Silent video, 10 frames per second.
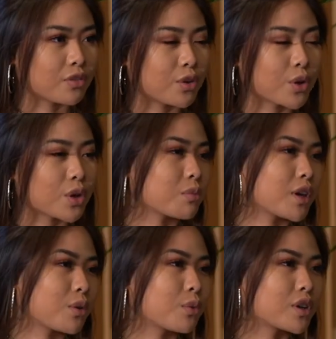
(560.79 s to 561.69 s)
If you're going to
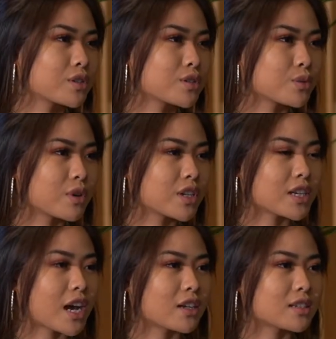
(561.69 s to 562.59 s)
be the one to
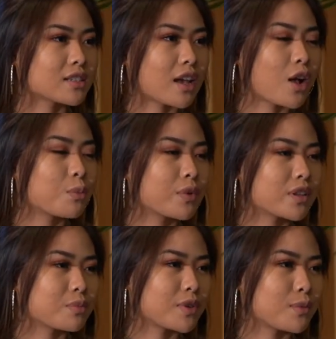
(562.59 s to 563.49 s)
reach out to help
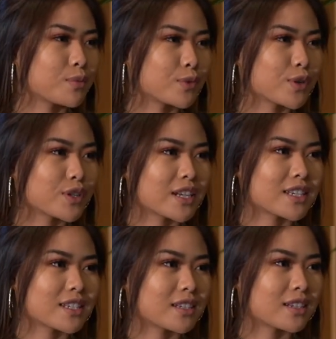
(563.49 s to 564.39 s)
other people, you
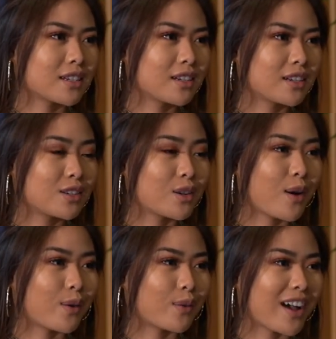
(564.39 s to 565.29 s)
need to
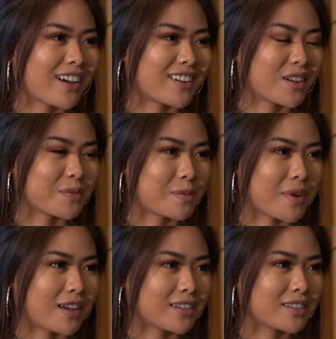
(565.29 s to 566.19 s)
know how to help them out.